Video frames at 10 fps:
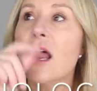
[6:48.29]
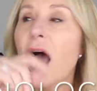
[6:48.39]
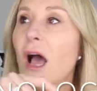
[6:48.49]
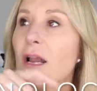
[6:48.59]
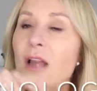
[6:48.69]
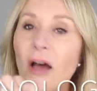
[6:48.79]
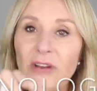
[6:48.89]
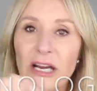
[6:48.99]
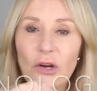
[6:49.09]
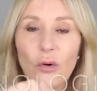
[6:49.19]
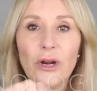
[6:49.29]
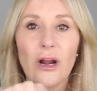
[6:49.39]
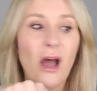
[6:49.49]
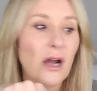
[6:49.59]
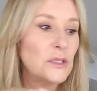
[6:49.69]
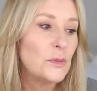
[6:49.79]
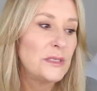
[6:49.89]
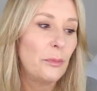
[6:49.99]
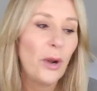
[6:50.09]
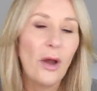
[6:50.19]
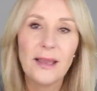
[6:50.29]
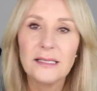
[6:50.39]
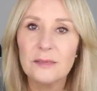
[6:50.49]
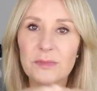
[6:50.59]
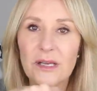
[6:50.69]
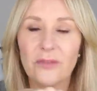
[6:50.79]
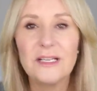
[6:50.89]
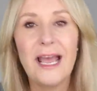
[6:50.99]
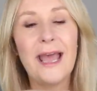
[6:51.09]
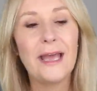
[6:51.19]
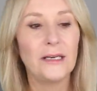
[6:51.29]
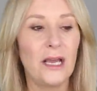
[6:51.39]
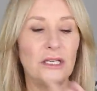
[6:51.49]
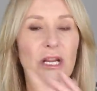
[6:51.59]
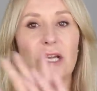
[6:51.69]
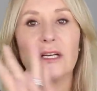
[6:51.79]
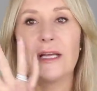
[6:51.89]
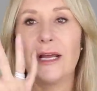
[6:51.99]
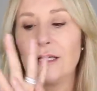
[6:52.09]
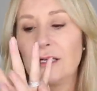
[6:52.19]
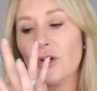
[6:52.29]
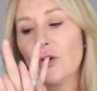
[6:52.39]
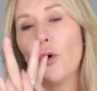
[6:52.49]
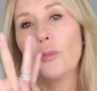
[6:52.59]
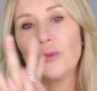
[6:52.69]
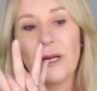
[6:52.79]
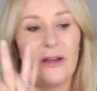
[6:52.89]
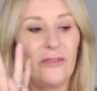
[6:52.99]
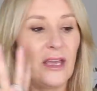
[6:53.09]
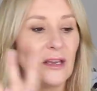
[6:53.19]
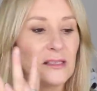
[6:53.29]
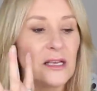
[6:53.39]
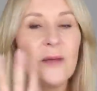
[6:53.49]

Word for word: uh, lovely Lorna Luxe was applying some self tan and, had and had got it all between her fingers.